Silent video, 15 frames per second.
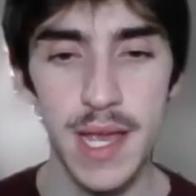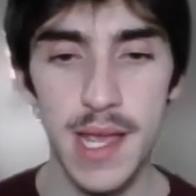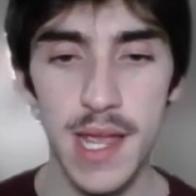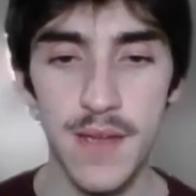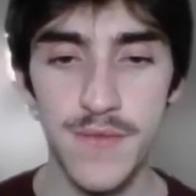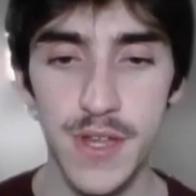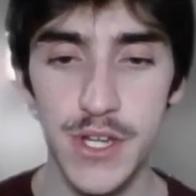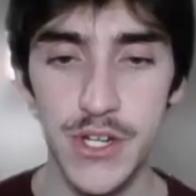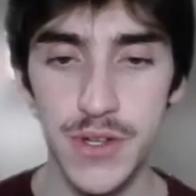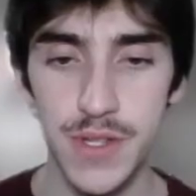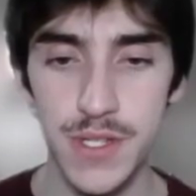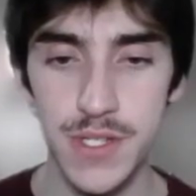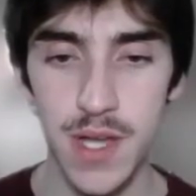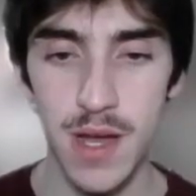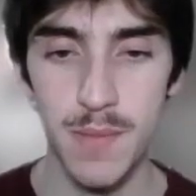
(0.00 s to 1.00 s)
If they shield
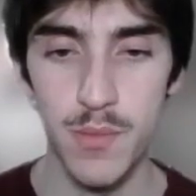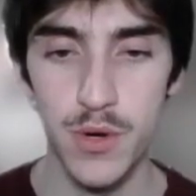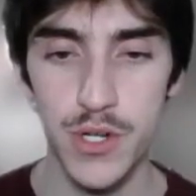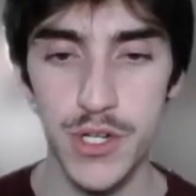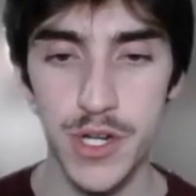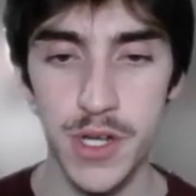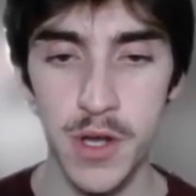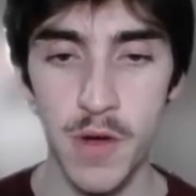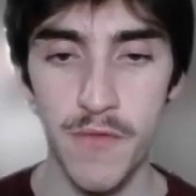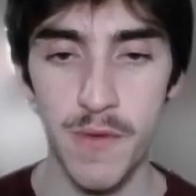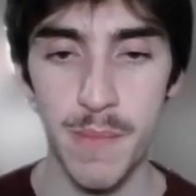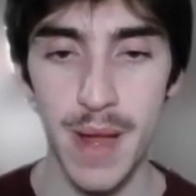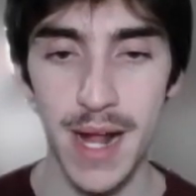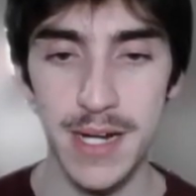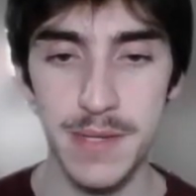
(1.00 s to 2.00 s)
us up, we're just going to go for
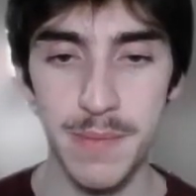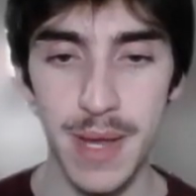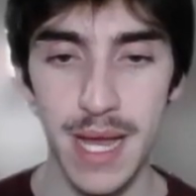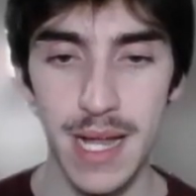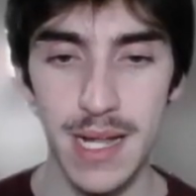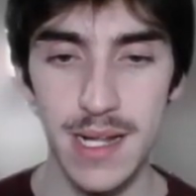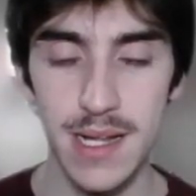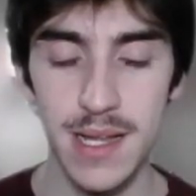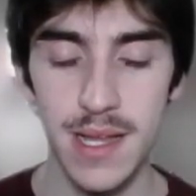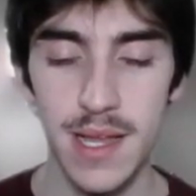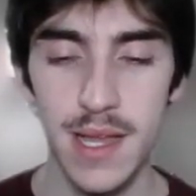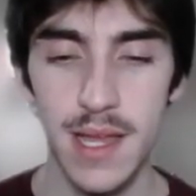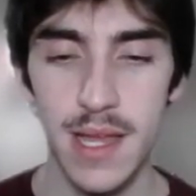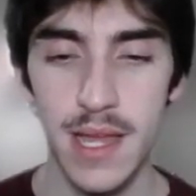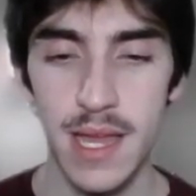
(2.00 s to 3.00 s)
back-to-back,
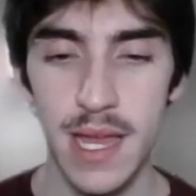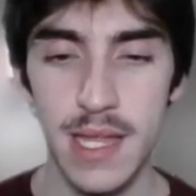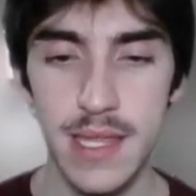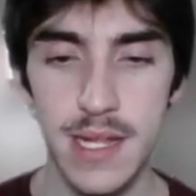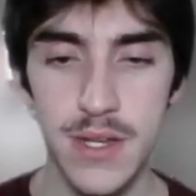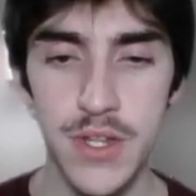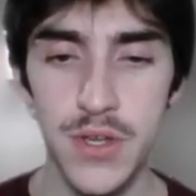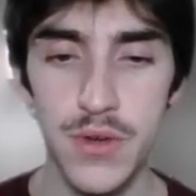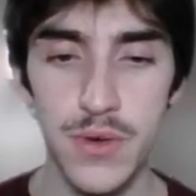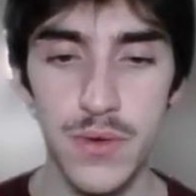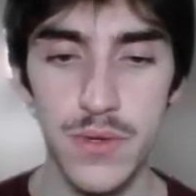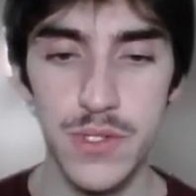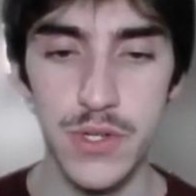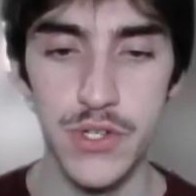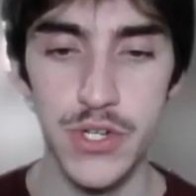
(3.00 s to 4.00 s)
and they do.
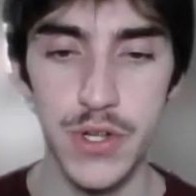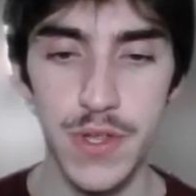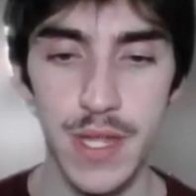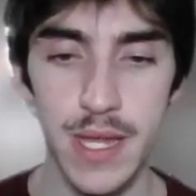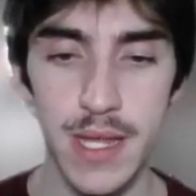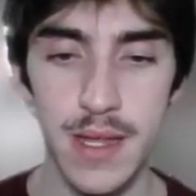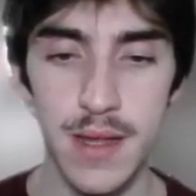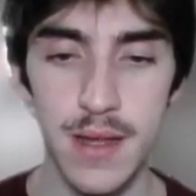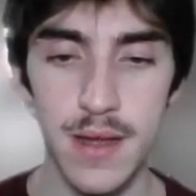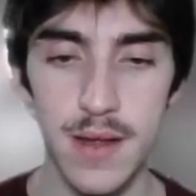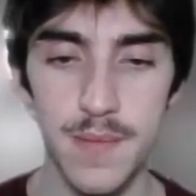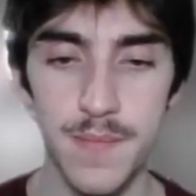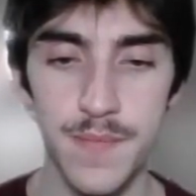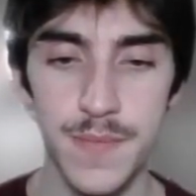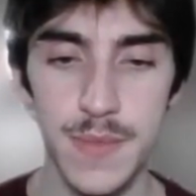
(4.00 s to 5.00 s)
So shield
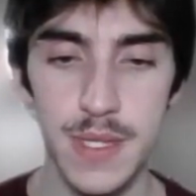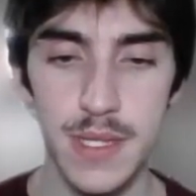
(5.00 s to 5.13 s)
that.